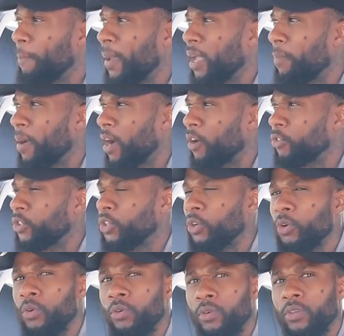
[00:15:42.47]
I pay about
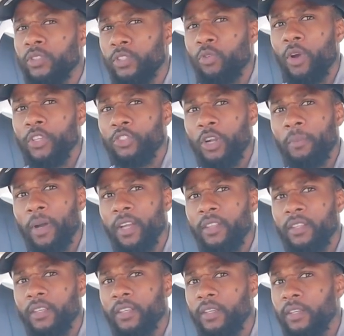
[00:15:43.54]
$200 a
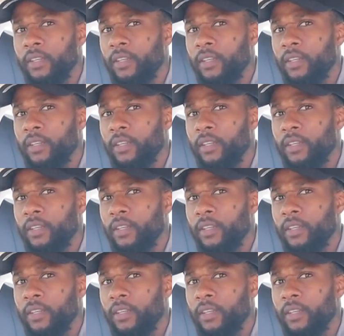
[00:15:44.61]
month.